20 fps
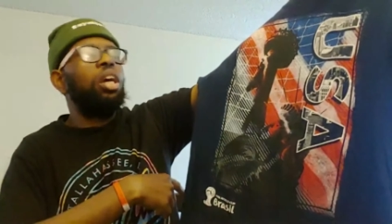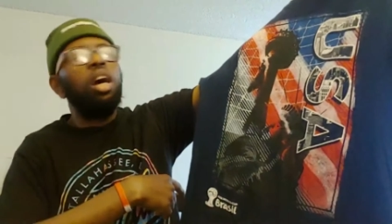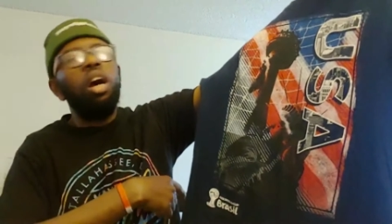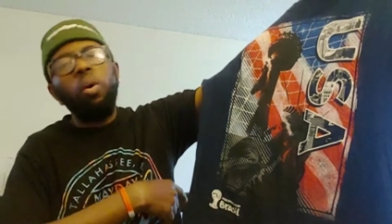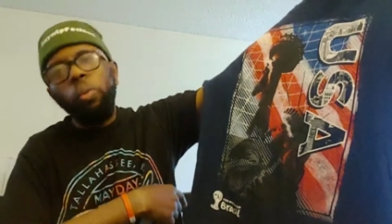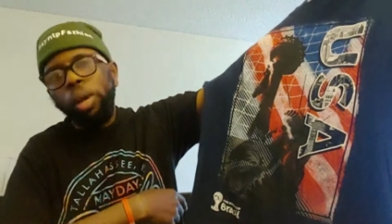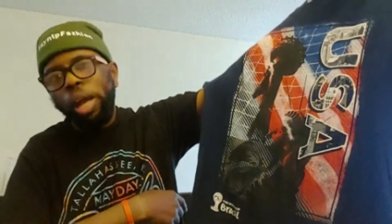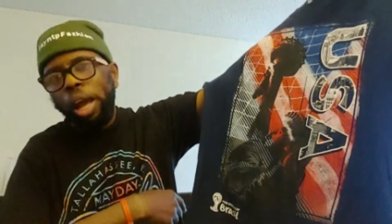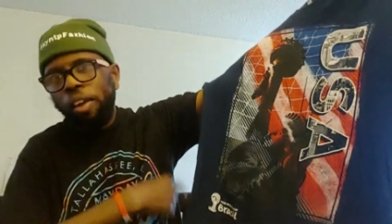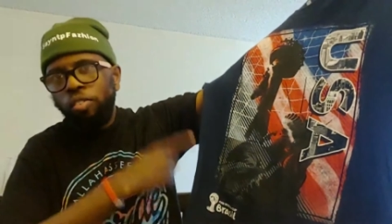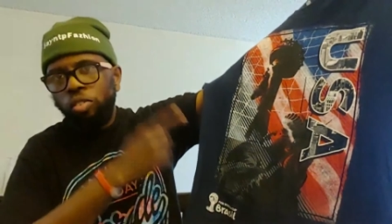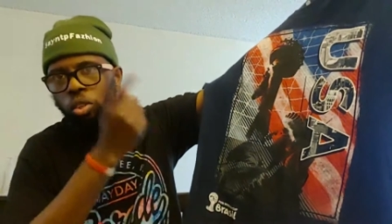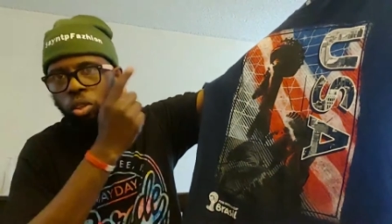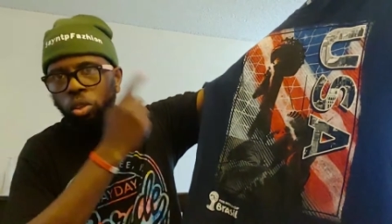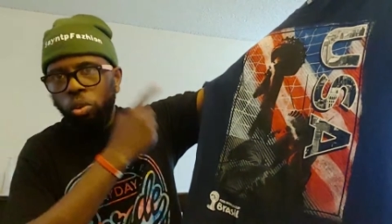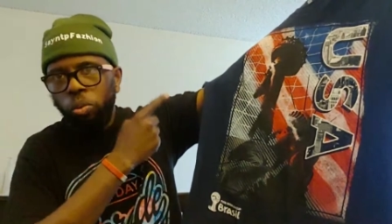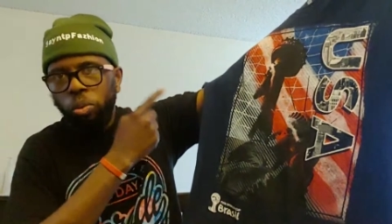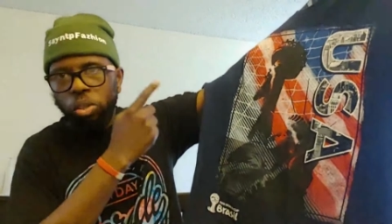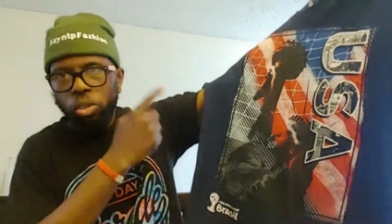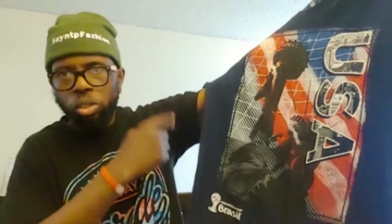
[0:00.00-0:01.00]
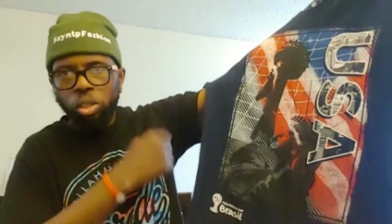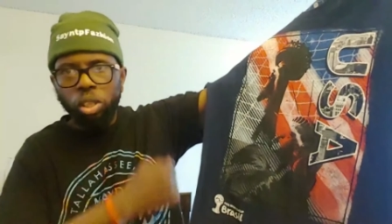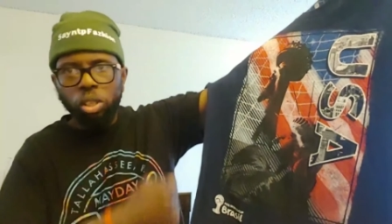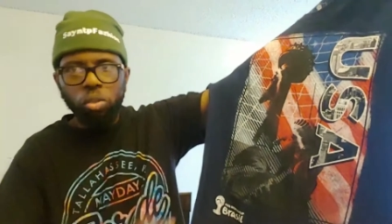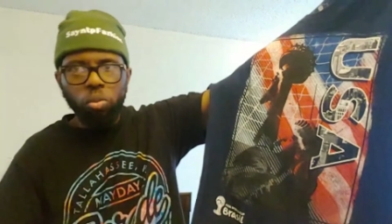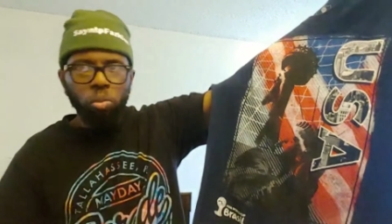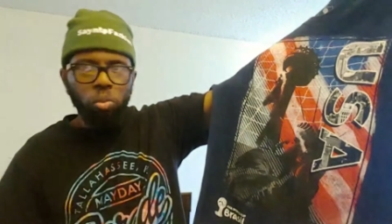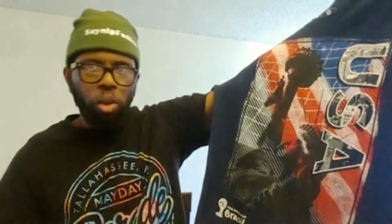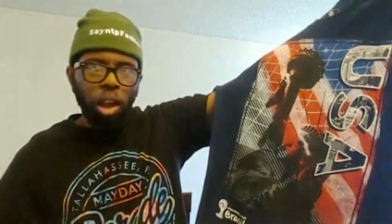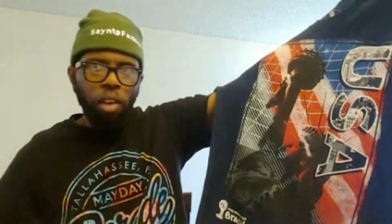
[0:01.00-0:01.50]
We have to deal with this because
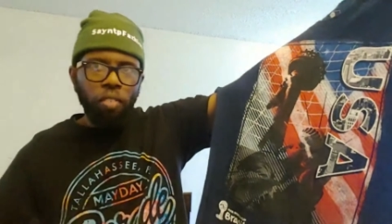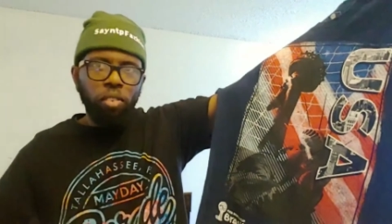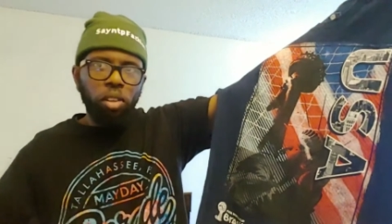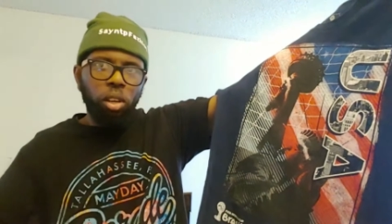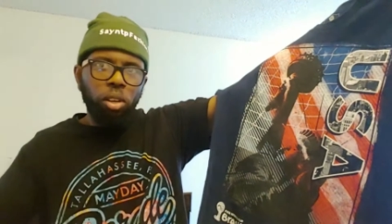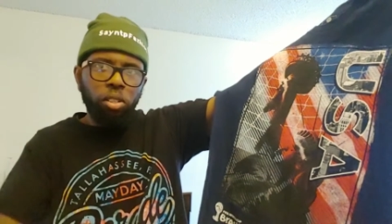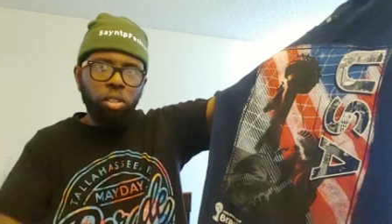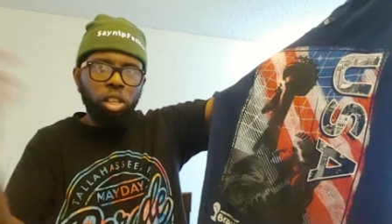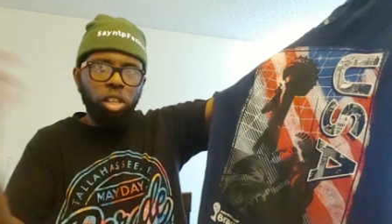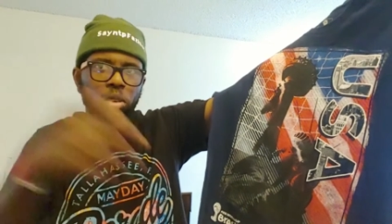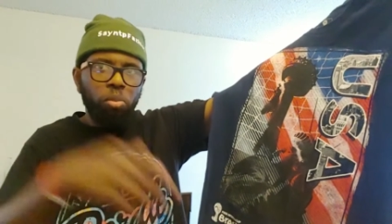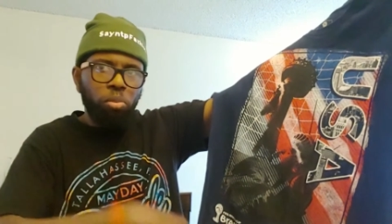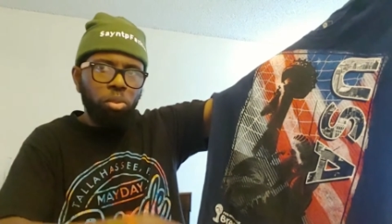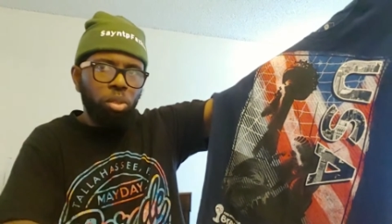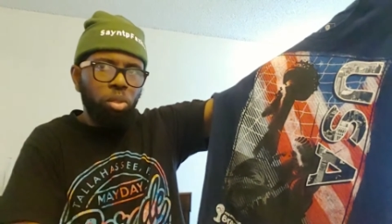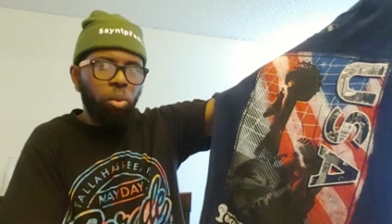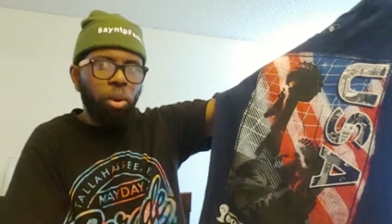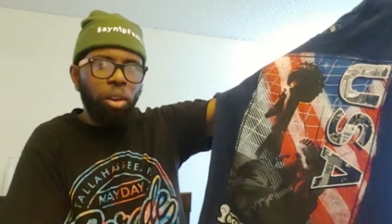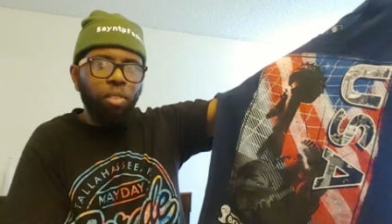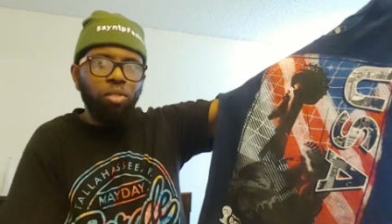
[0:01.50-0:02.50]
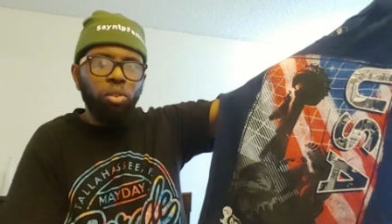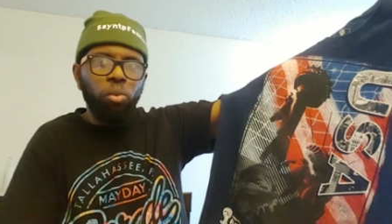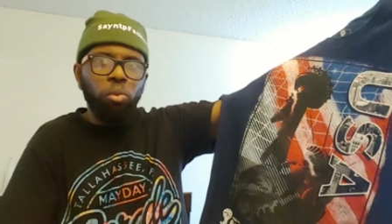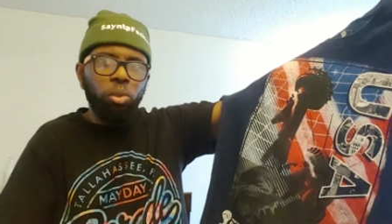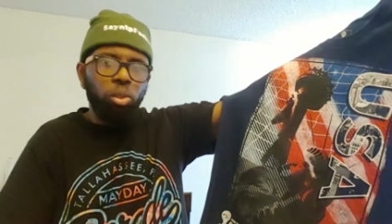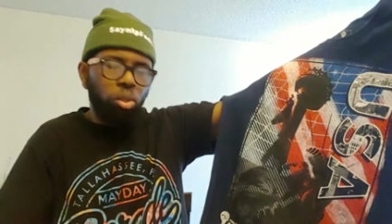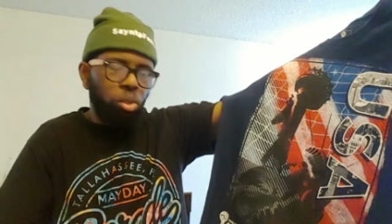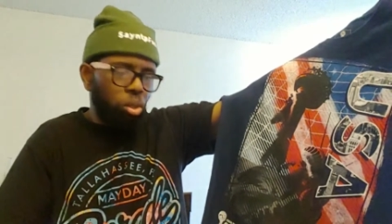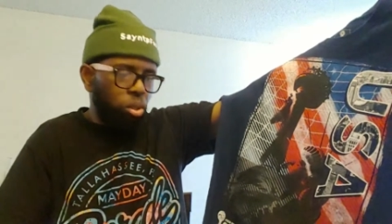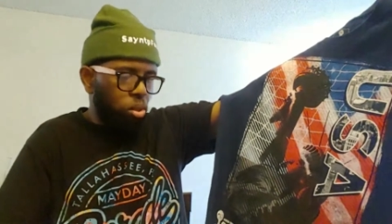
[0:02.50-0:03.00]
we have a lot of teams, so we have to deal with
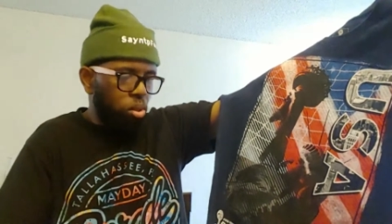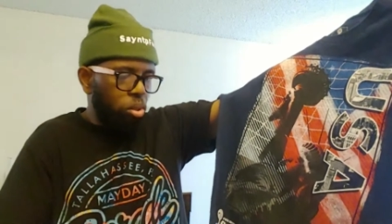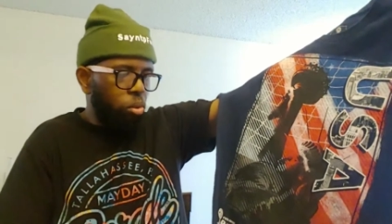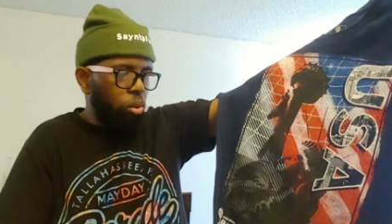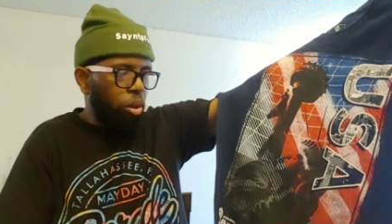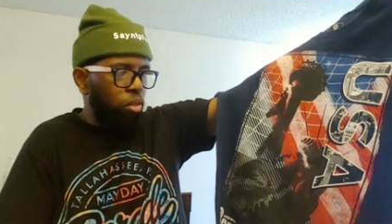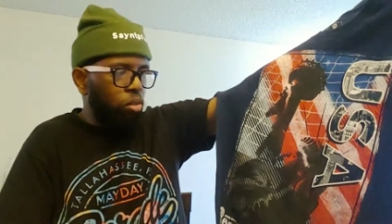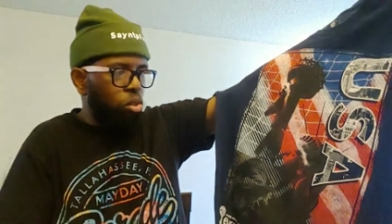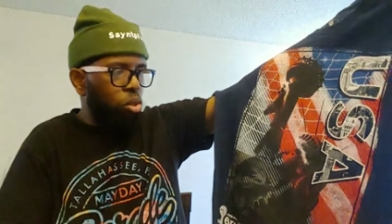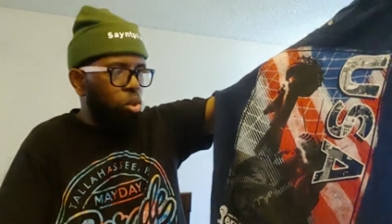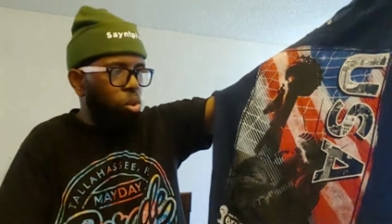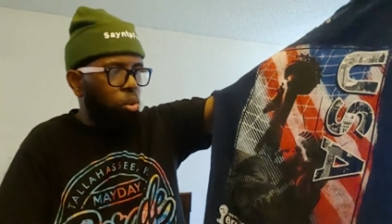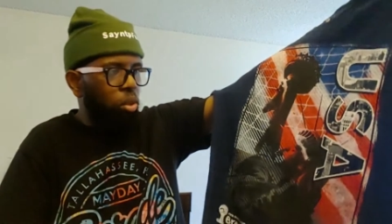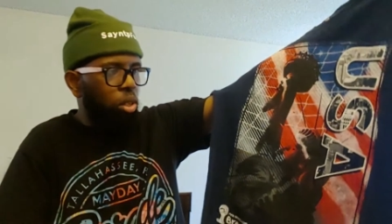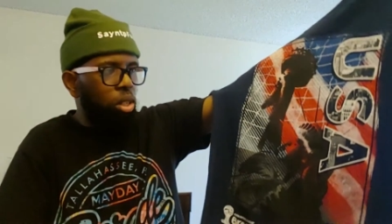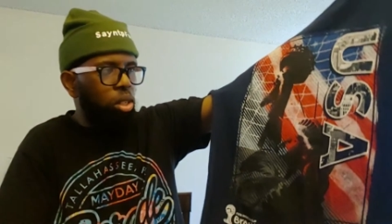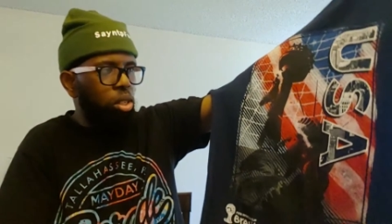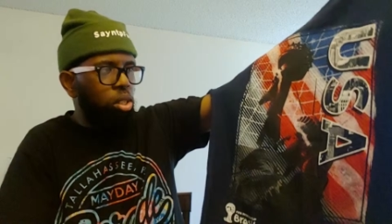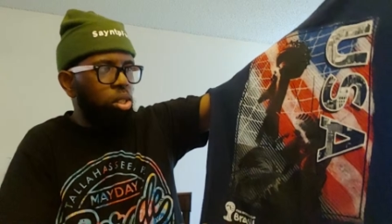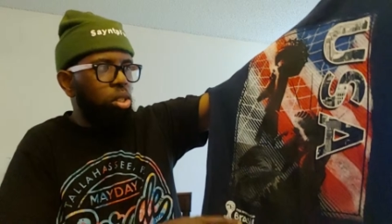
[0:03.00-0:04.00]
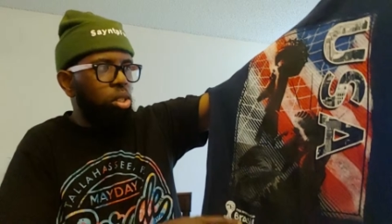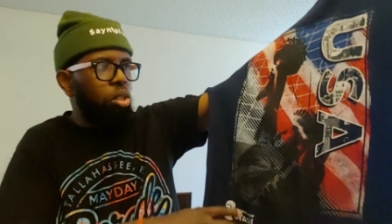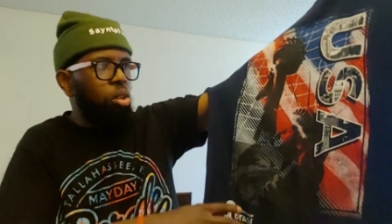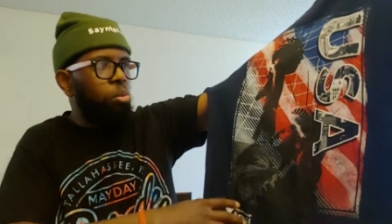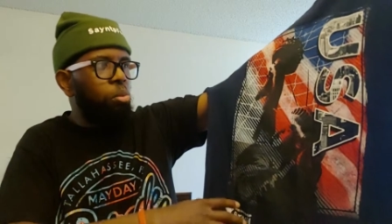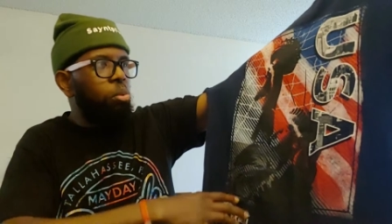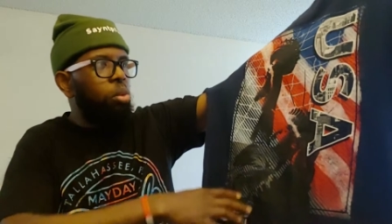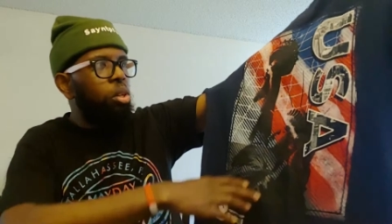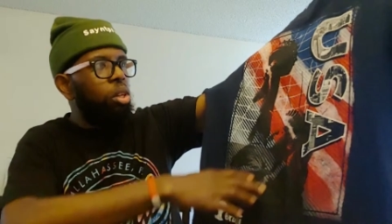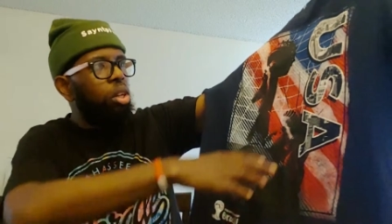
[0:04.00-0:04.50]
this here. So we have to do it, and this is dope.
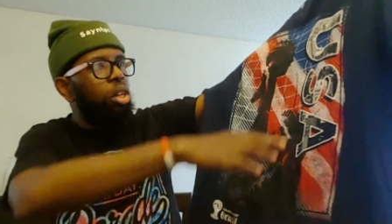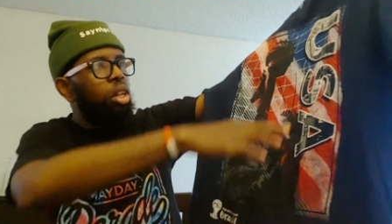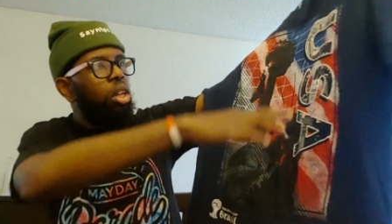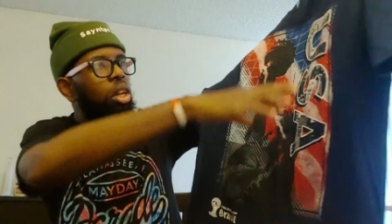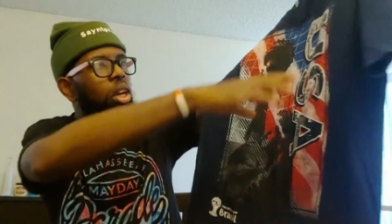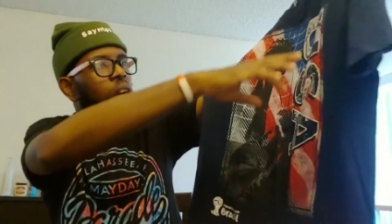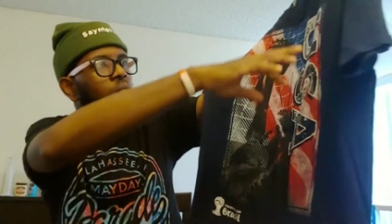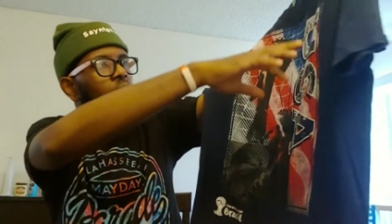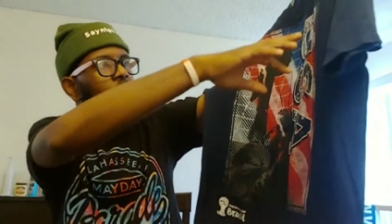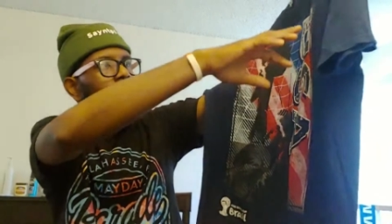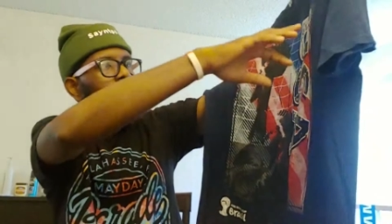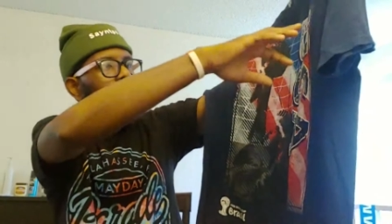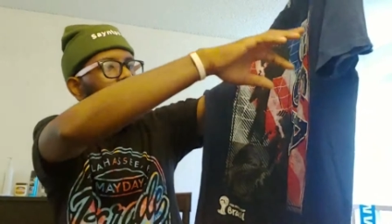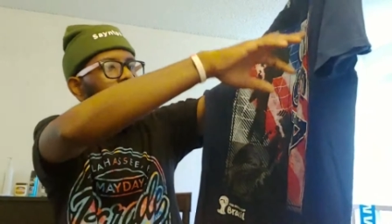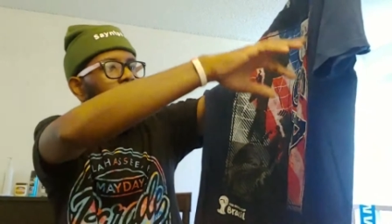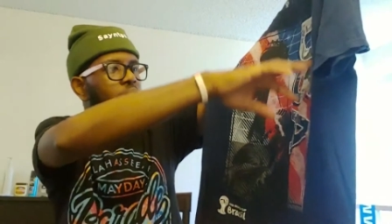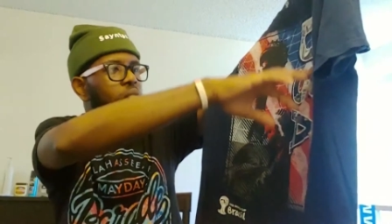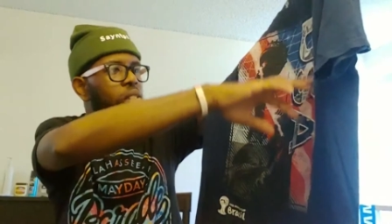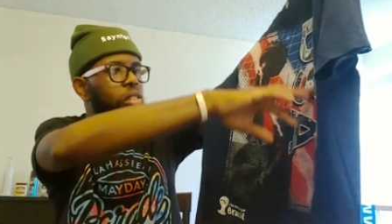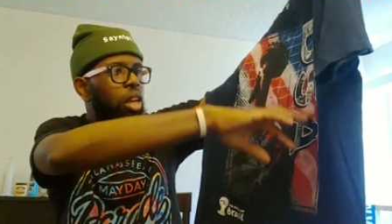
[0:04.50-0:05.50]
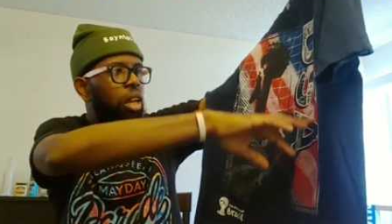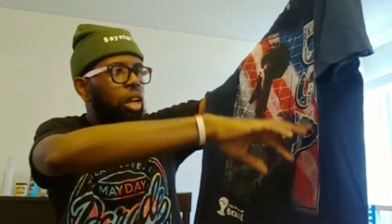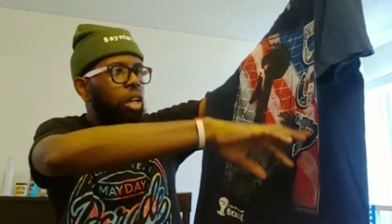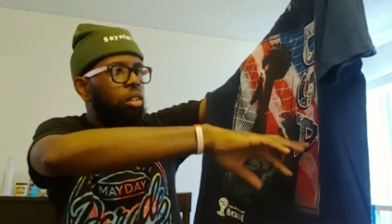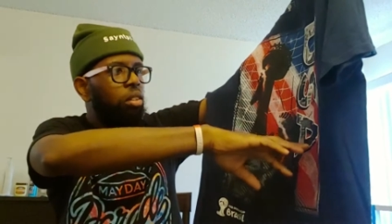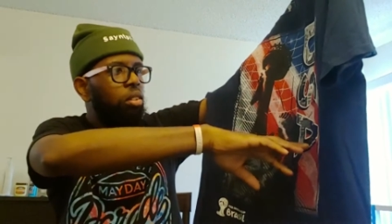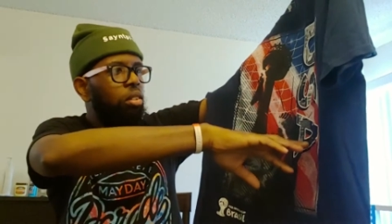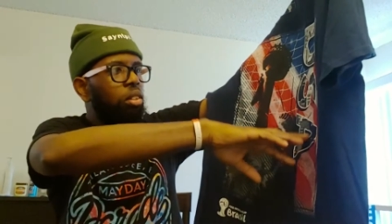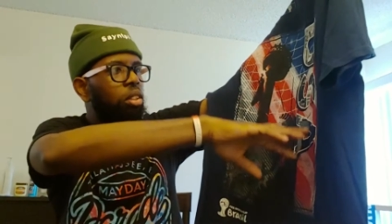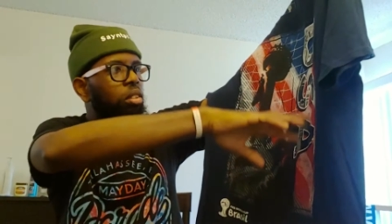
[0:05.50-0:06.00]
He has, I like
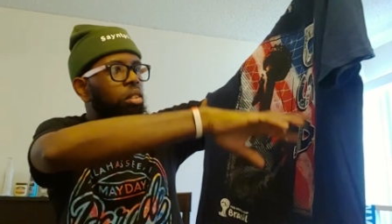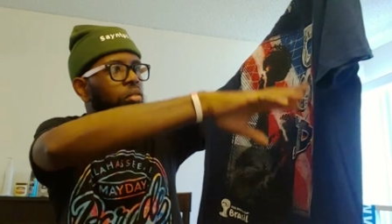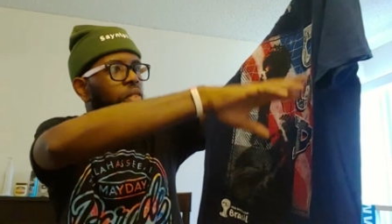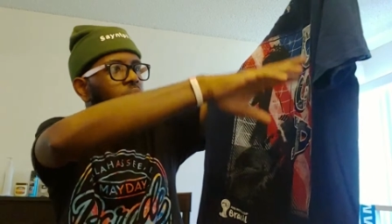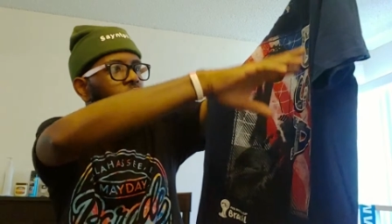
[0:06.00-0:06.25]
the the fact